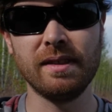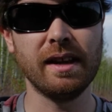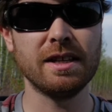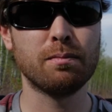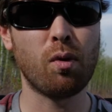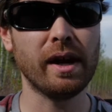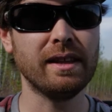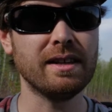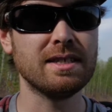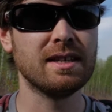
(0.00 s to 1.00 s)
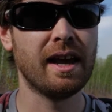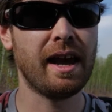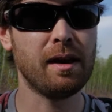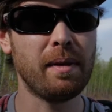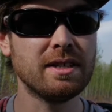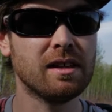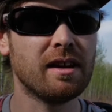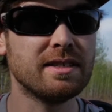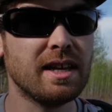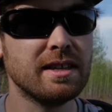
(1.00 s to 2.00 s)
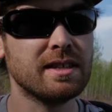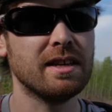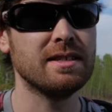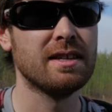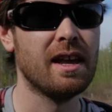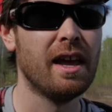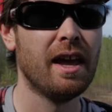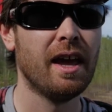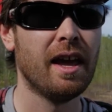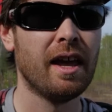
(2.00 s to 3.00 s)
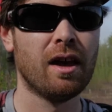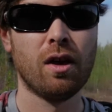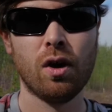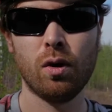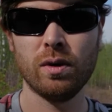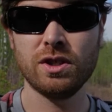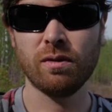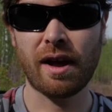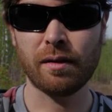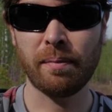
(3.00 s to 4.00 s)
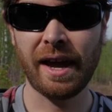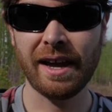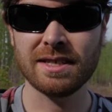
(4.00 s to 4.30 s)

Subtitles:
It's pointless and it makes a lot of sense because who would you rather pay?